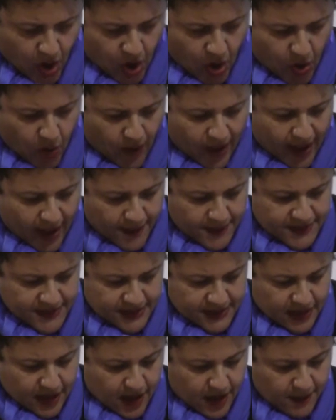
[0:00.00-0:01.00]
O
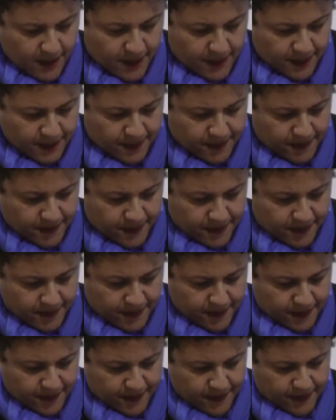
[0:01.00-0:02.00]
Absalom,
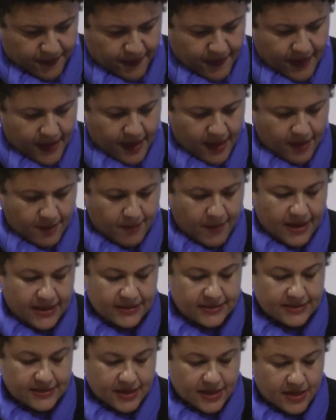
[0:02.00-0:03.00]
my
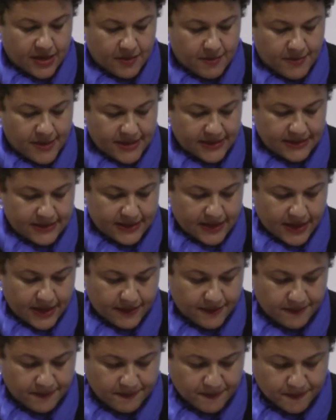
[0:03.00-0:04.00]
son, my
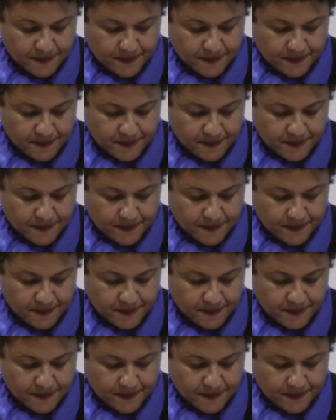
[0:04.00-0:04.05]
son.